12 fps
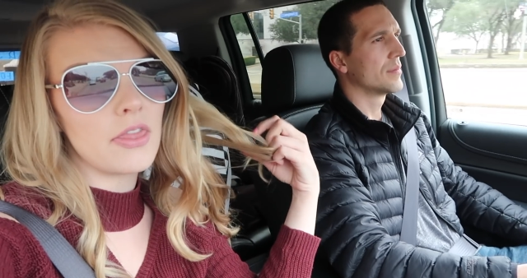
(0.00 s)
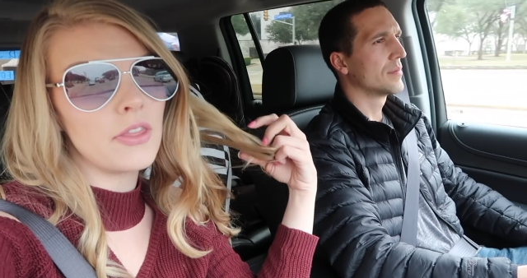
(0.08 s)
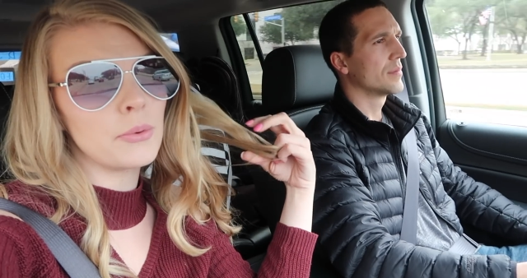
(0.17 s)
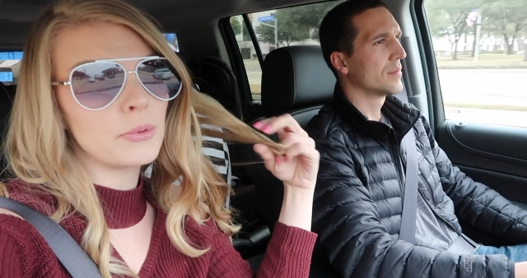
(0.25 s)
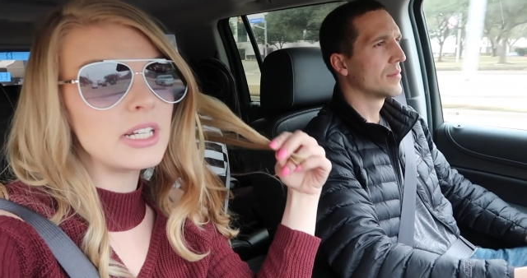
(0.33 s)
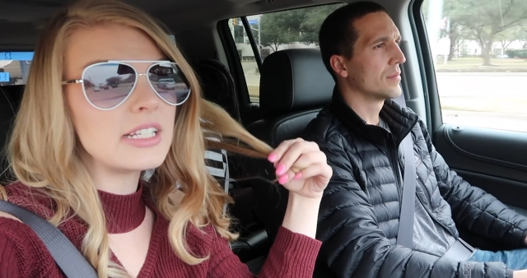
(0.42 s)

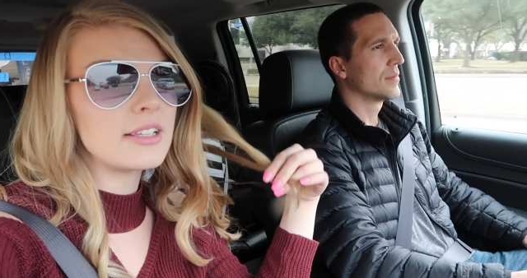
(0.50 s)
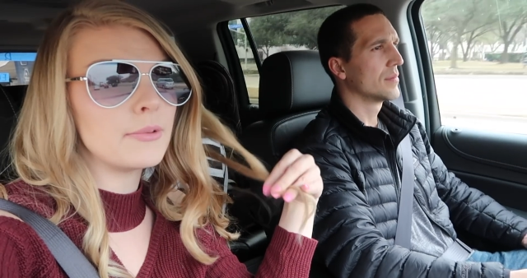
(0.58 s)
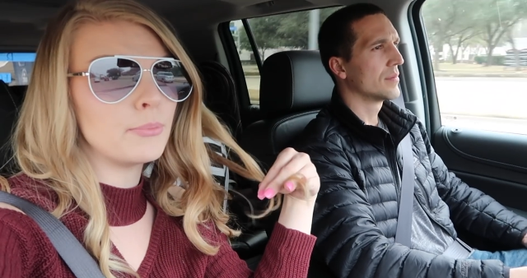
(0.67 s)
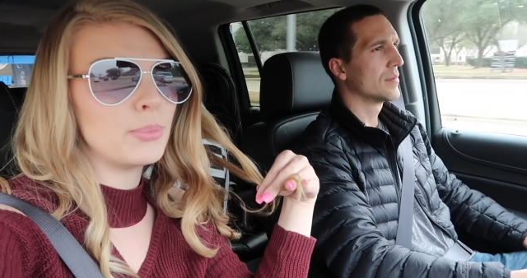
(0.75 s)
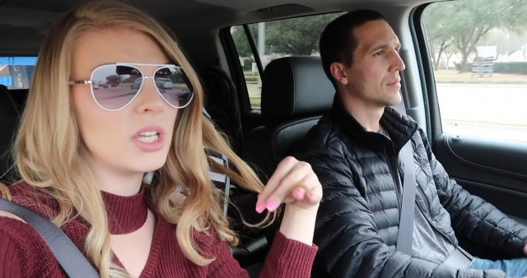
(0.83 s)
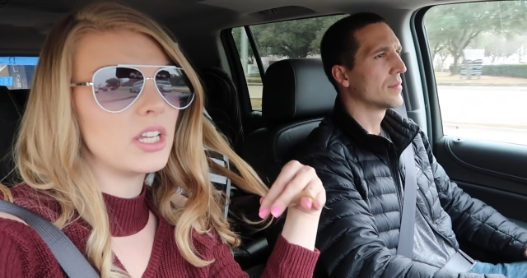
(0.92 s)
Speaker 1: The
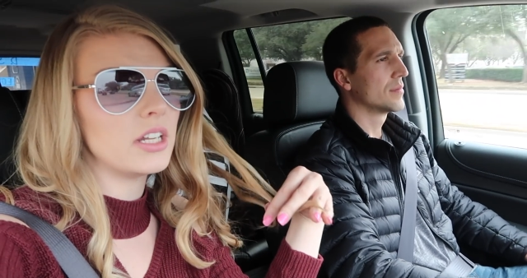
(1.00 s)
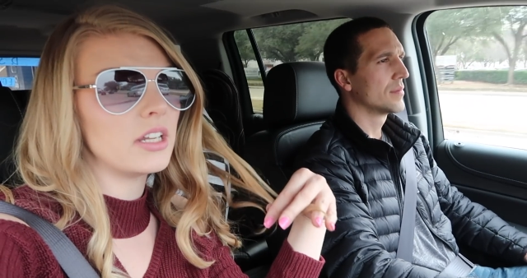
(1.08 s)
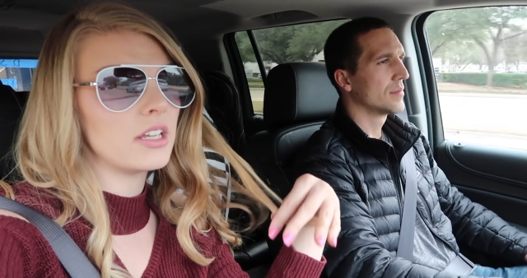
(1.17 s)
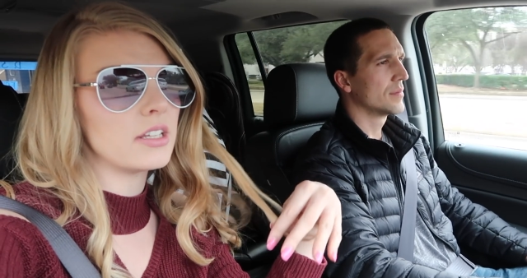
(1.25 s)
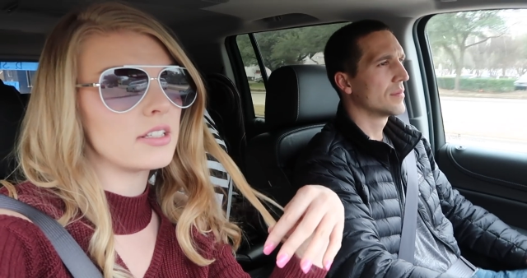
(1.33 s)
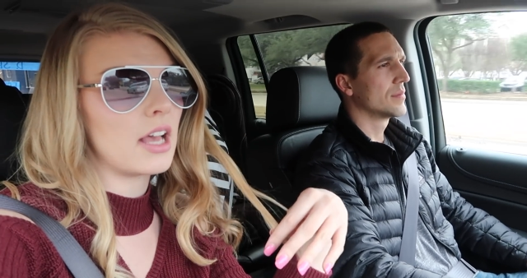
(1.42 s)
reason being
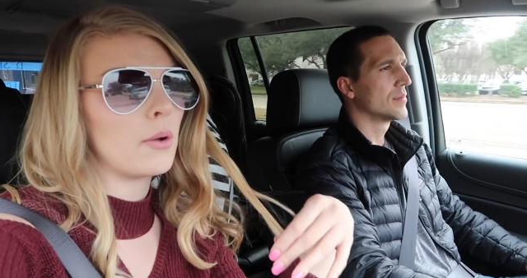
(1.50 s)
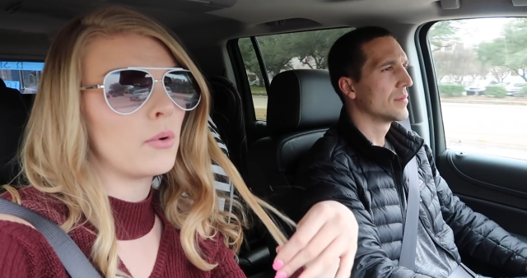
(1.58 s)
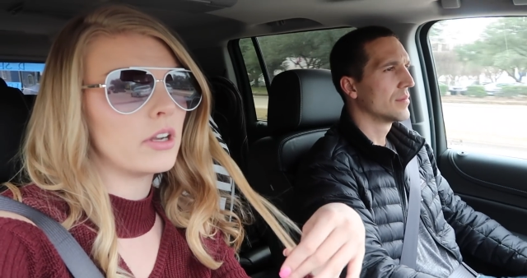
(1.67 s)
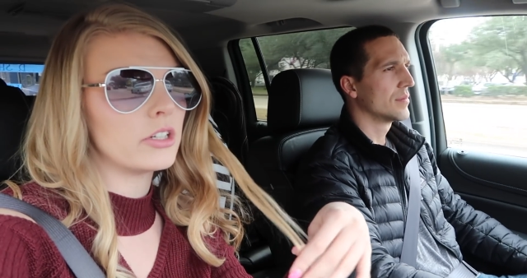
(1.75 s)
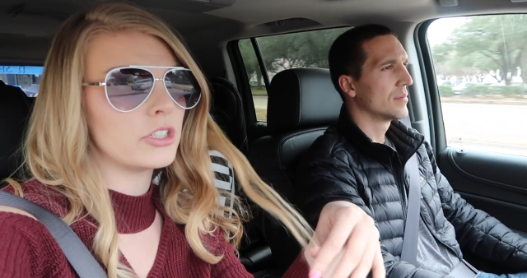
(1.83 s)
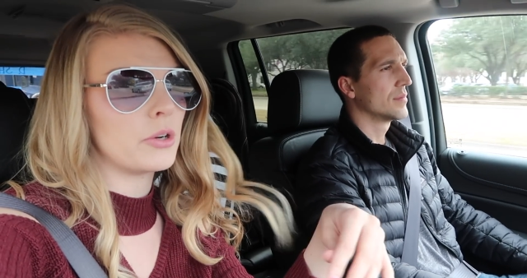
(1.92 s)
is I
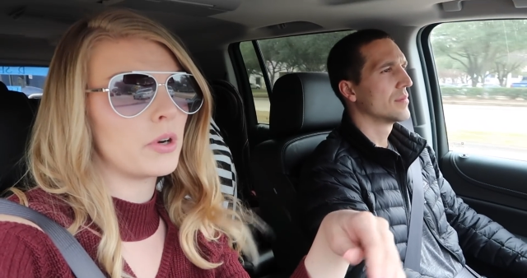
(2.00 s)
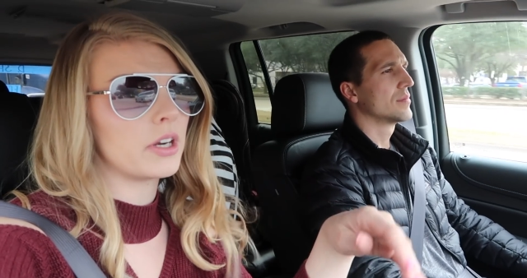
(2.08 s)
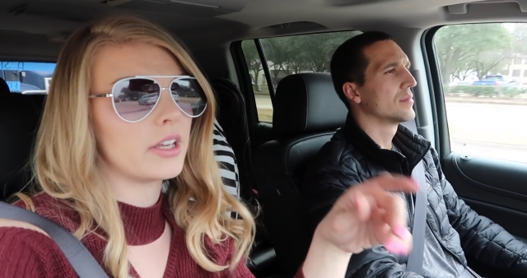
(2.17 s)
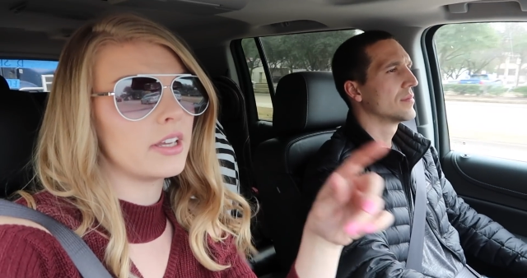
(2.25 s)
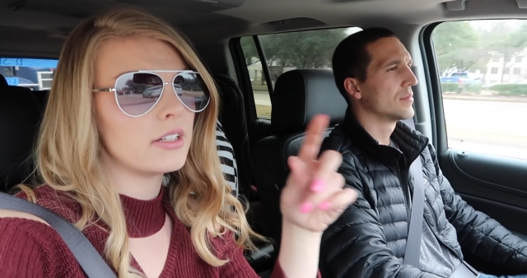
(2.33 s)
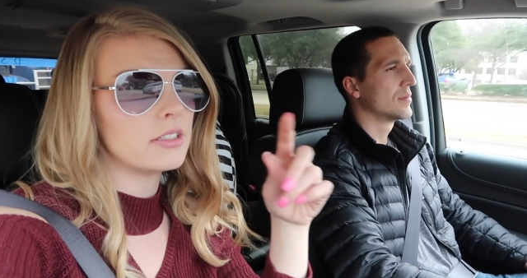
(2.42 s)
want to show
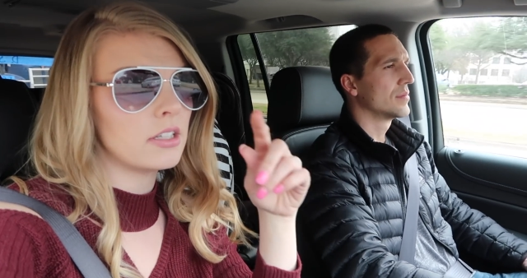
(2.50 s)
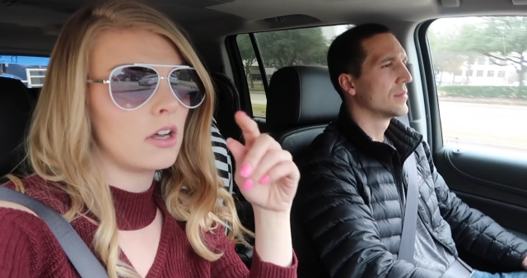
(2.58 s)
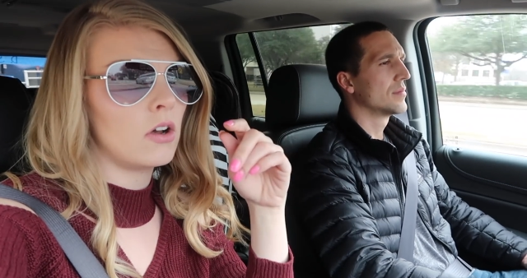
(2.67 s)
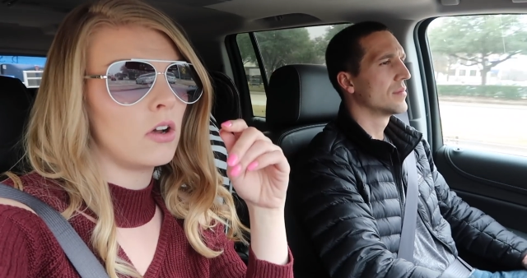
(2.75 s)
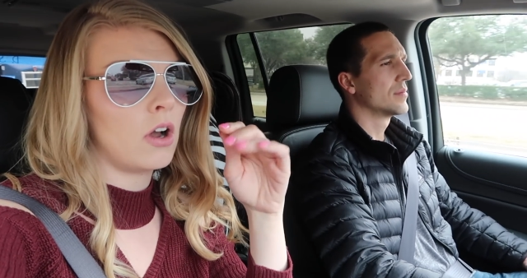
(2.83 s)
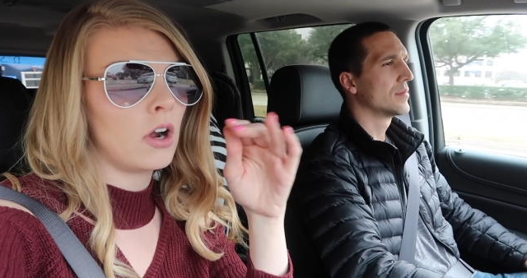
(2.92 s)
our kids
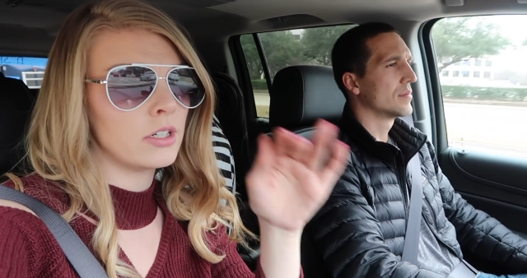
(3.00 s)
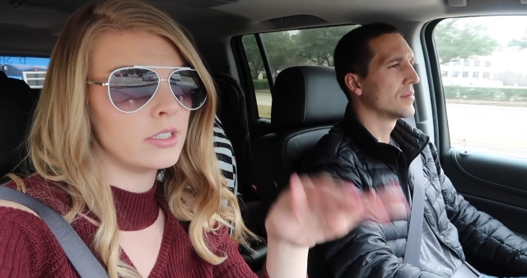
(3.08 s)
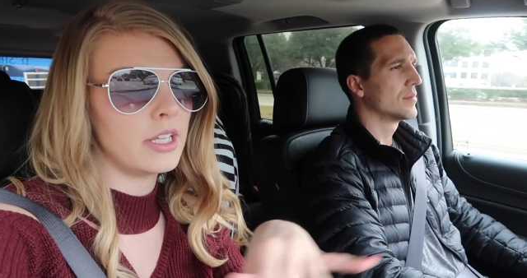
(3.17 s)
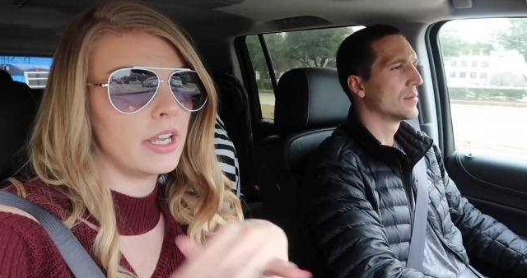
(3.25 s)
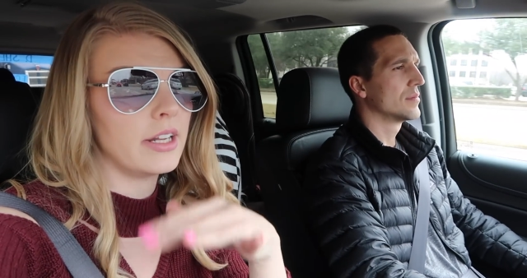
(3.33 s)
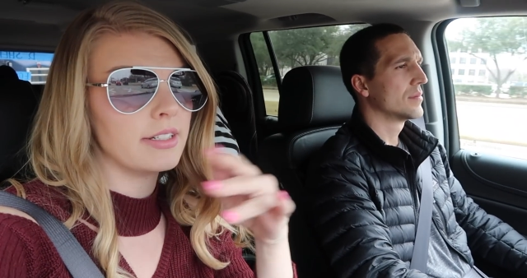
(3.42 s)
our
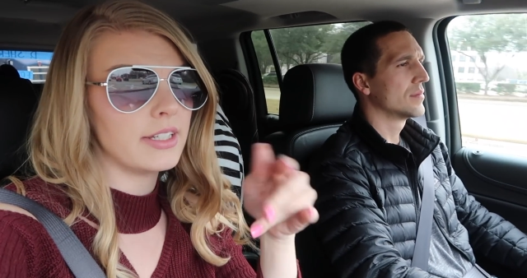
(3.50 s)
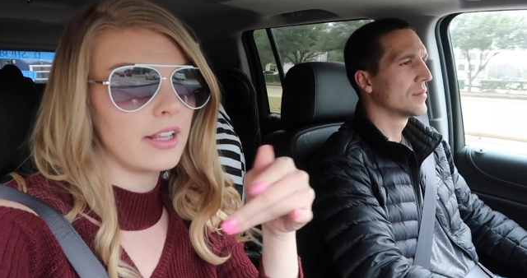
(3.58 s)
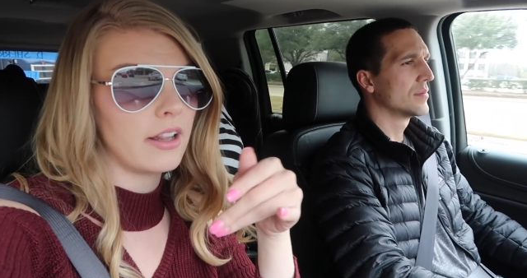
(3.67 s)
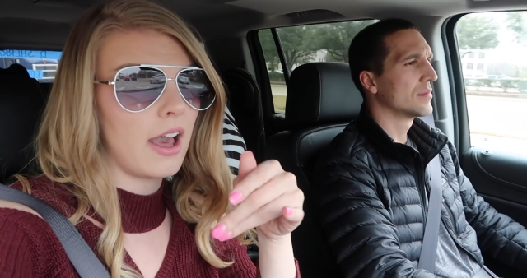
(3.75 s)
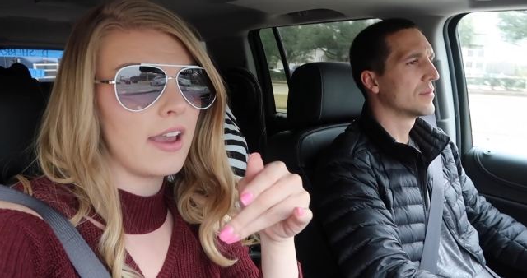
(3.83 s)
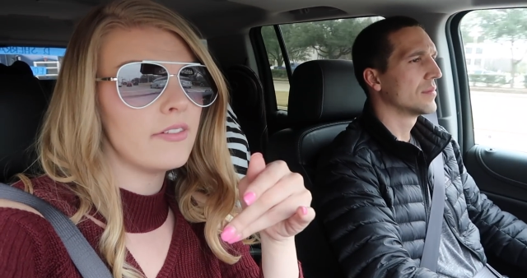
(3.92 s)
day-to-day
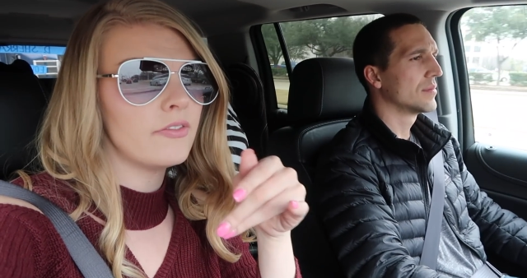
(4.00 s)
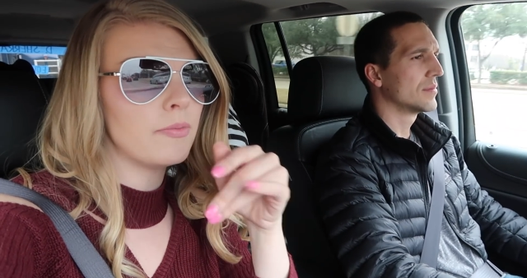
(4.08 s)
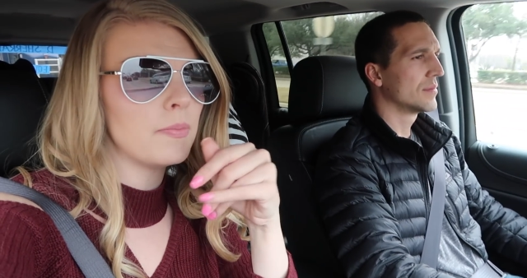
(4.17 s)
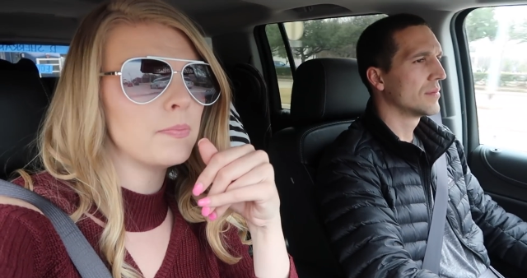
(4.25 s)
-day life,